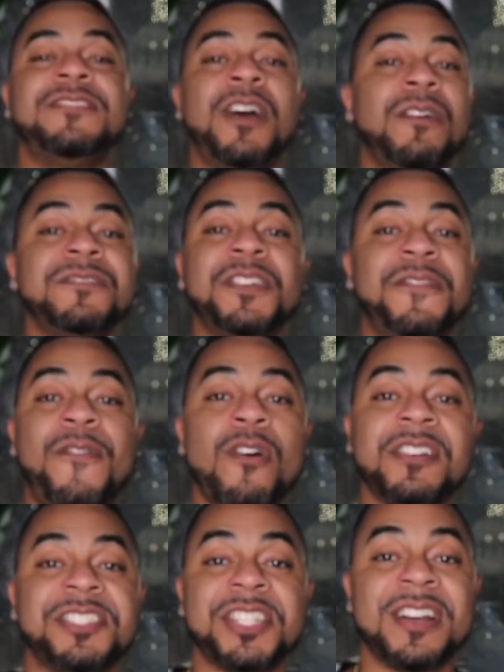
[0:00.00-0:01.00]
don't
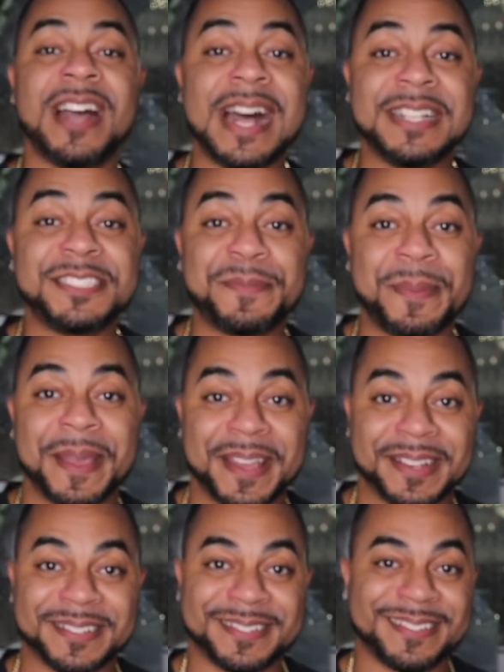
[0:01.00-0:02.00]
divorce your
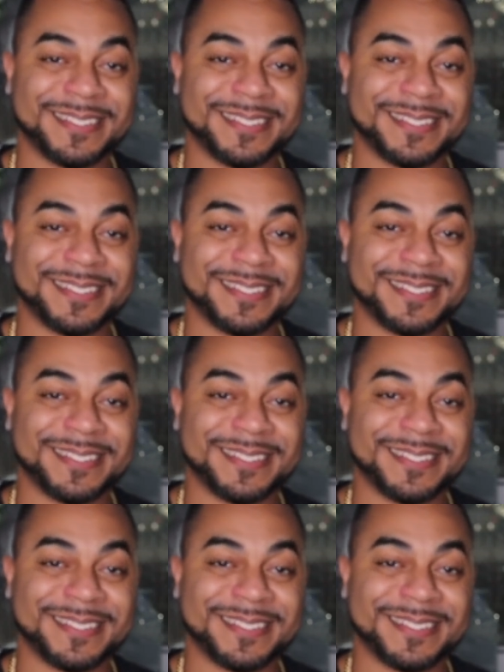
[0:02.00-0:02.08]
husband."